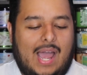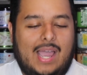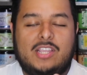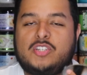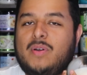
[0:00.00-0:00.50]

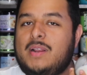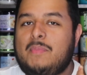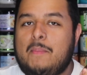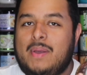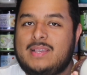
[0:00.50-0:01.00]
I tried
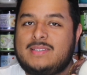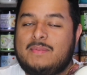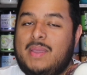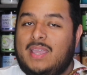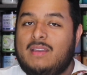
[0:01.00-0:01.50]
my best to
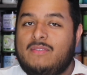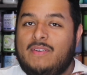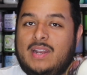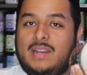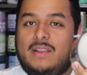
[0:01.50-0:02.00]
make it
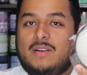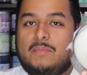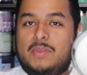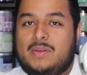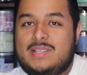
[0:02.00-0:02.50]
fit in here,
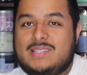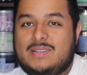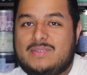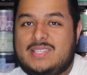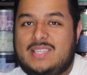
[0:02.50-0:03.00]
but you can
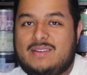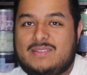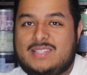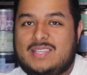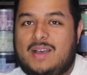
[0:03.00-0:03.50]
still see there's
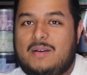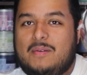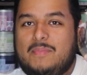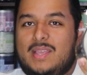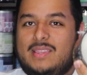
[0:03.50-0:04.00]

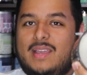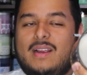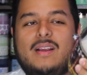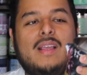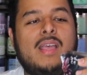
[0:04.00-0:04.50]
some in
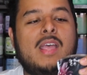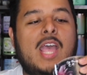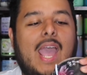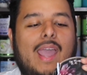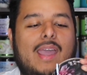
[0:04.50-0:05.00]
there.
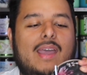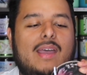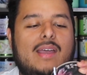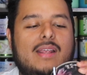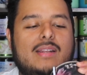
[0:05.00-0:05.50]

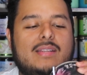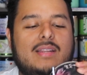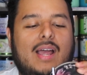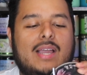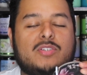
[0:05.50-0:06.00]
And
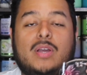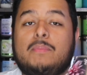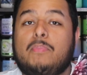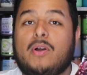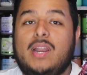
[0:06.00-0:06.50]
I
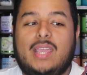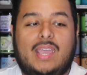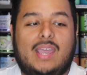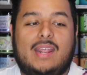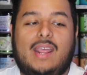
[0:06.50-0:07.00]
tried burning
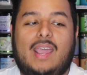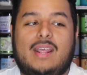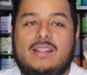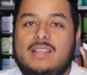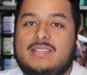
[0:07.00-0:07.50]
it,
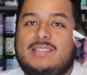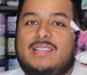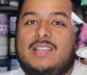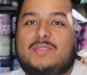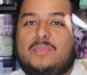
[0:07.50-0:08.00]
and
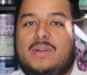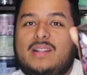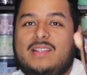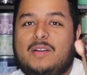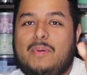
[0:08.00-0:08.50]
this is what
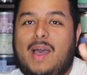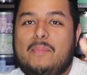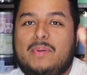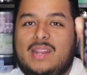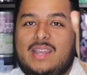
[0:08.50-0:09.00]
ended up
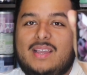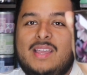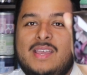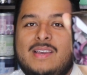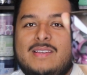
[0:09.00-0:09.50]
happening.
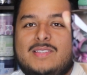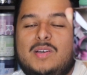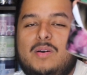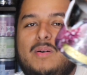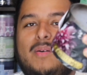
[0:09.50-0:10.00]

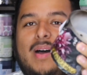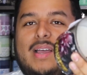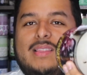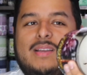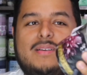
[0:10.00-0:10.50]
So
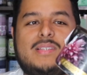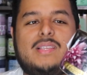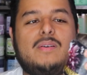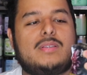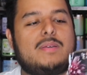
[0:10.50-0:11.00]
there's
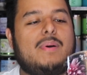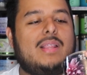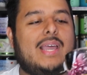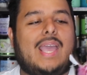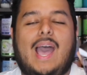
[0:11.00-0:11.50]
still, it's about
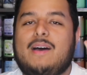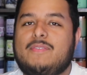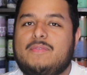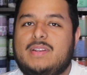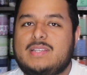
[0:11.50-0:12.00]
like half
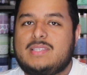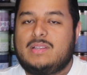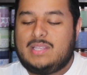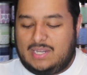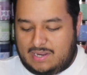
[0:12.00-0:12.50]
of it is
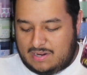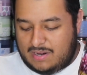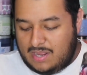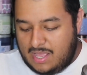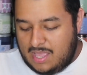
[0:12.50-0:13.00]
still in
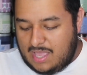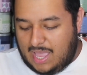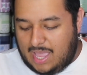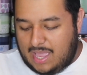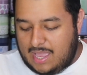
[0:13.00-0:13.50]
here.
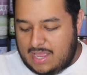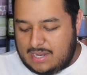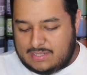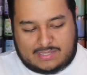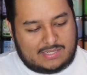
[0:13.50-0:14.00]

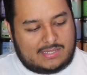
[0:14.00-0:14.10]
And